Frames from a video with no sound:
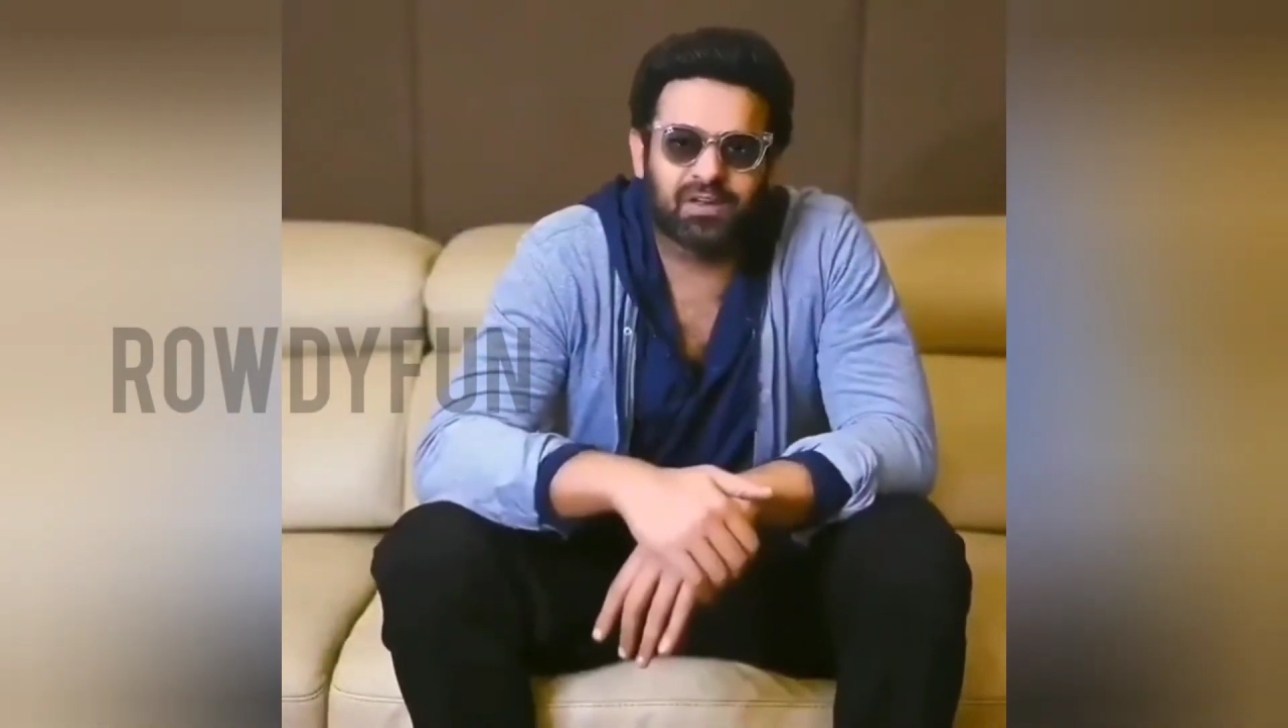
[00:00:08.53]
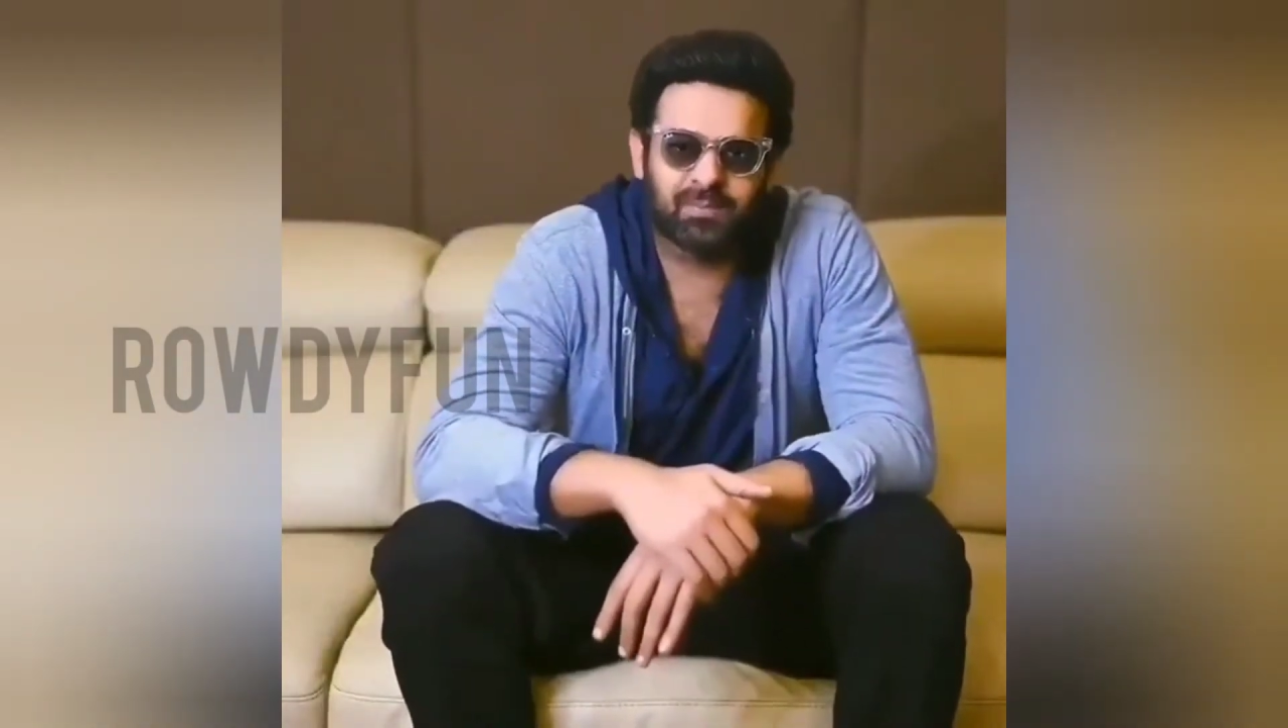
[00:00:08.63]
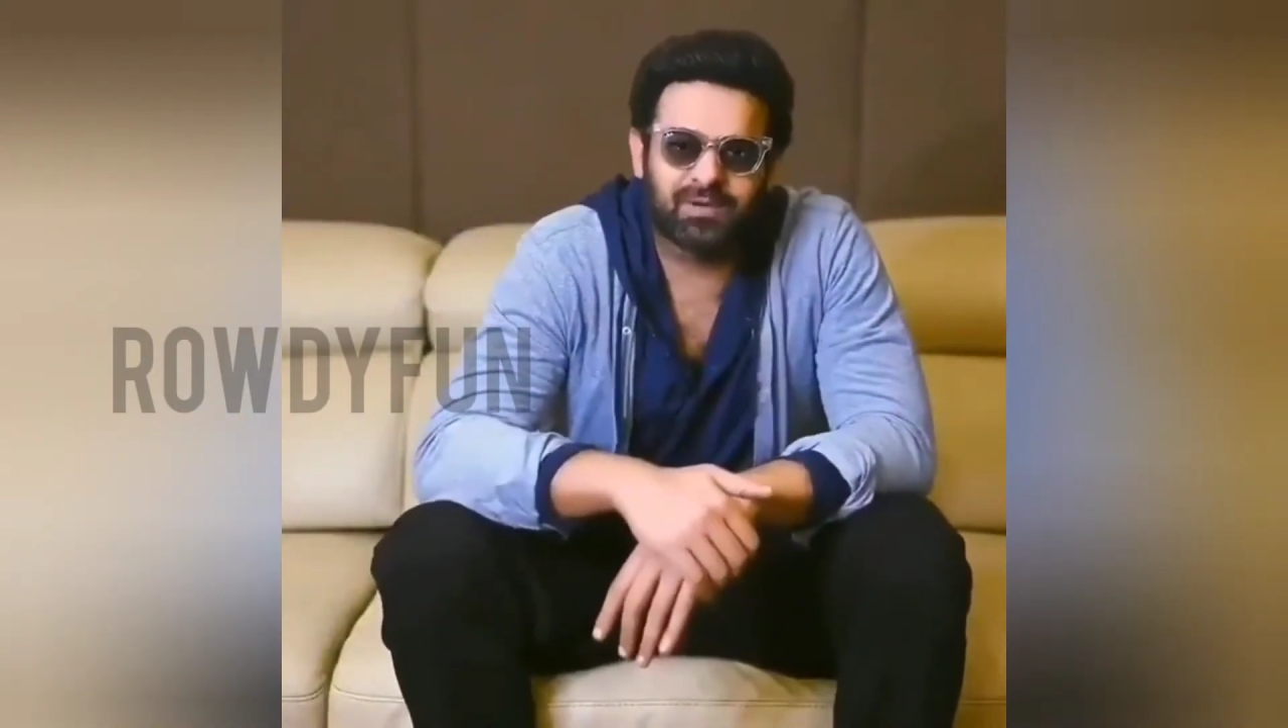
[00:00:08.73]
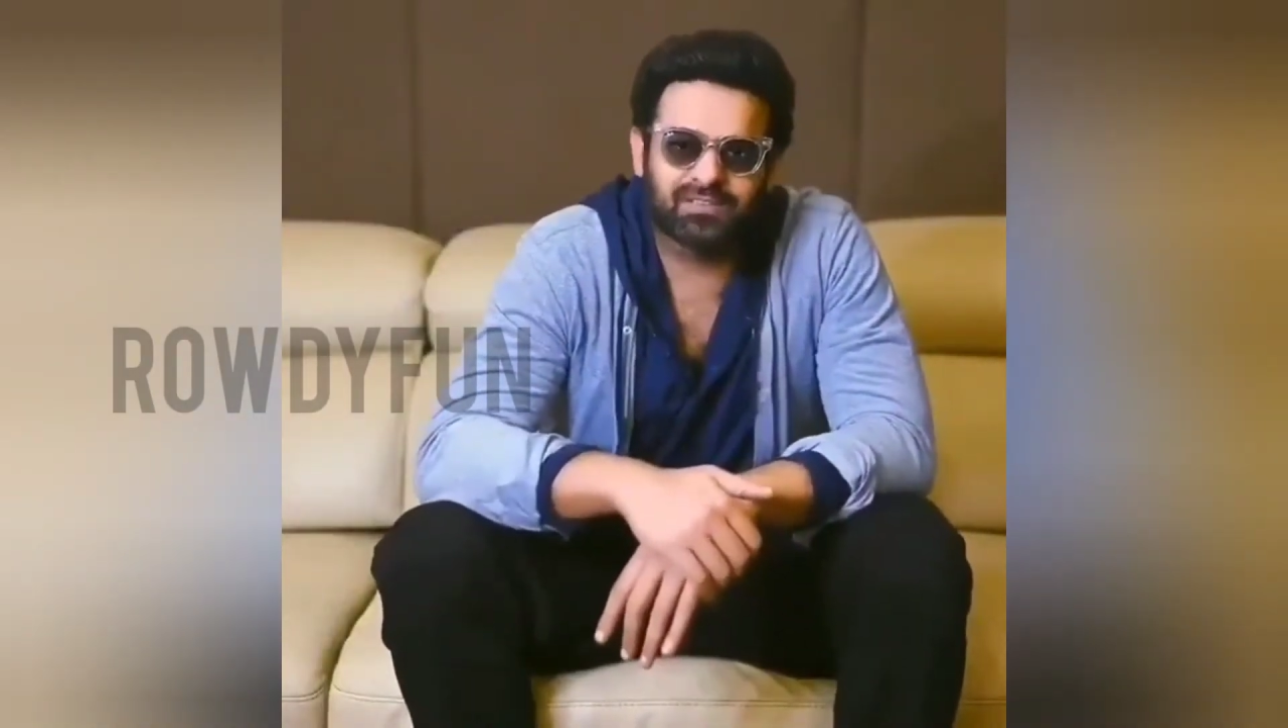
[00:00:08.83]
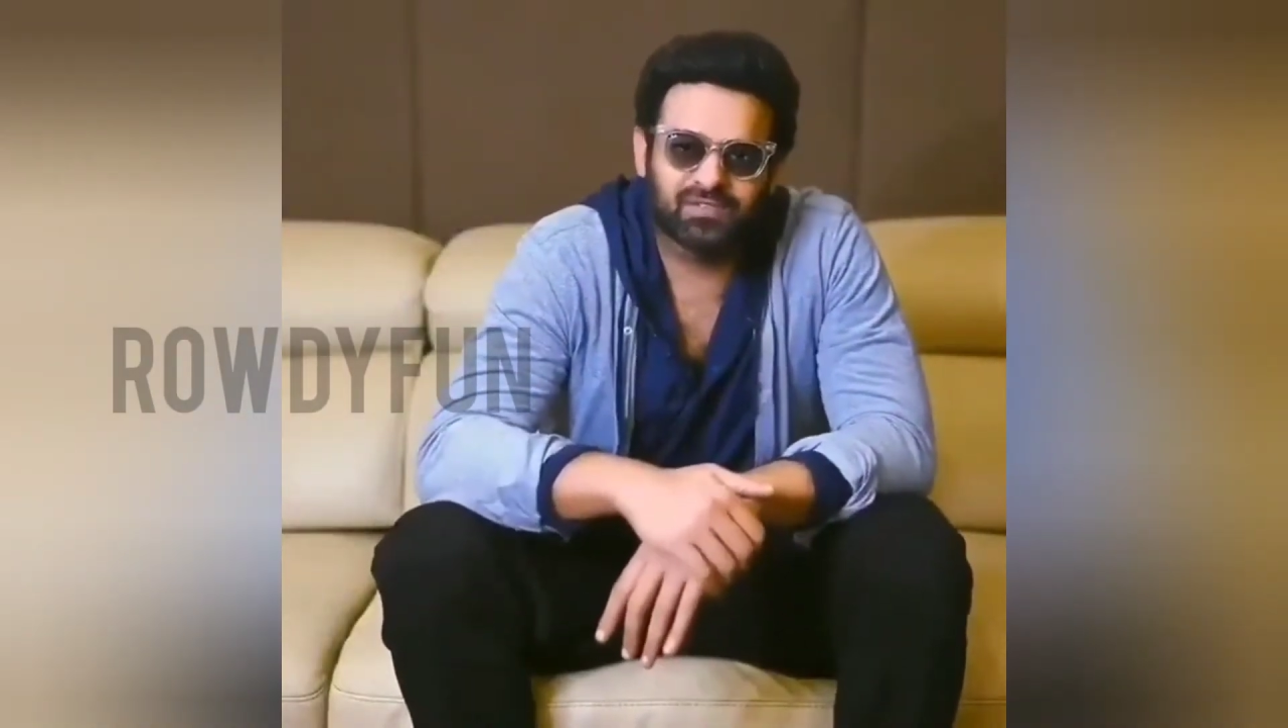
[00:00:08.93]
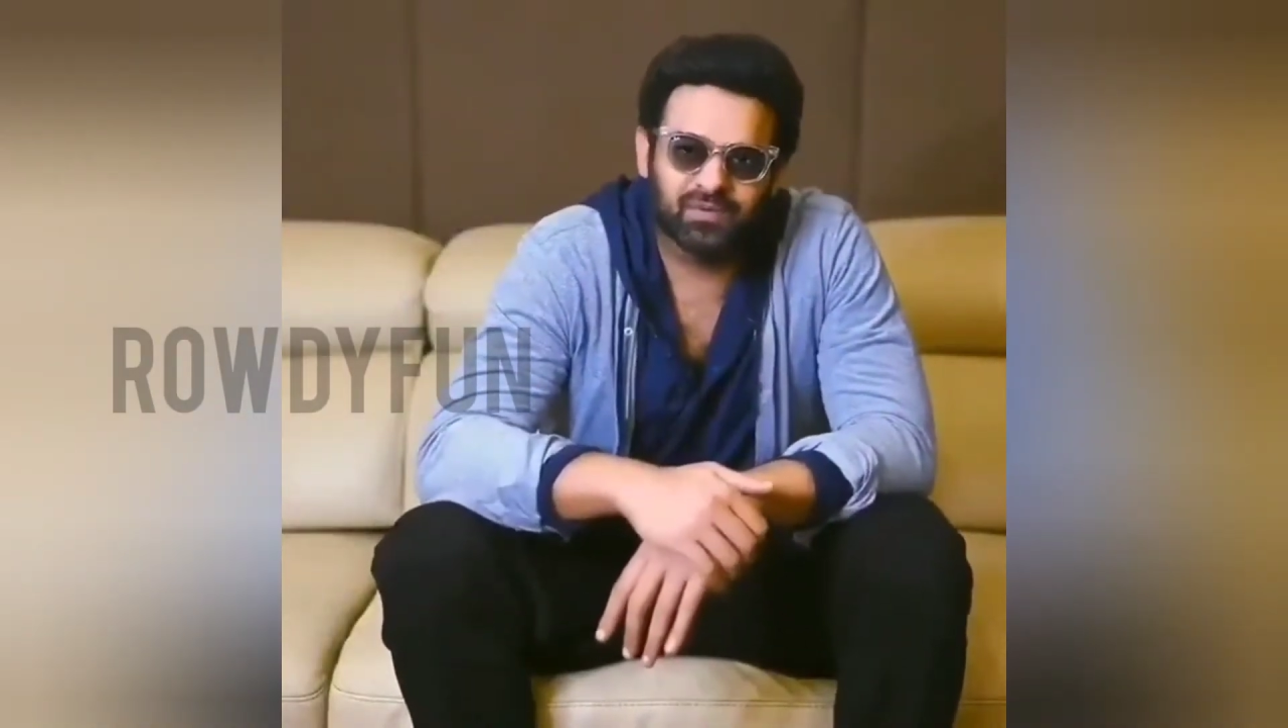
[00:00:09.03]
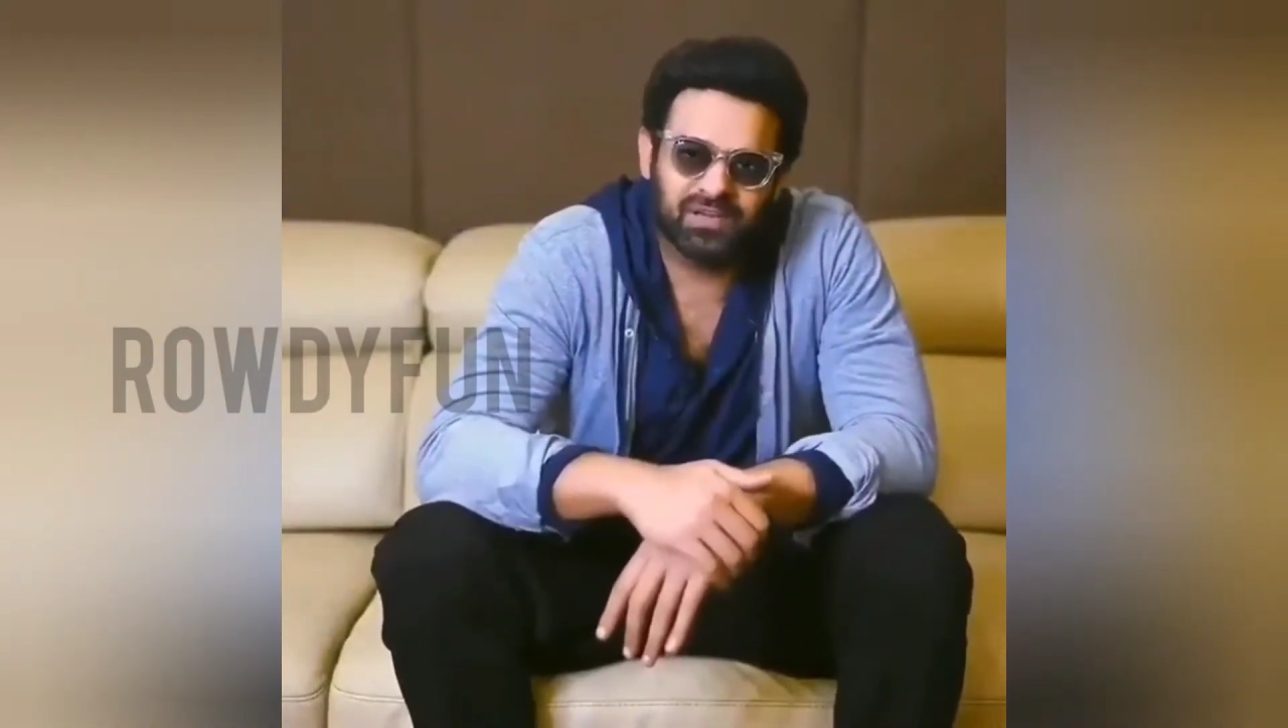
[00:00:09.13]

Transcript: Thank you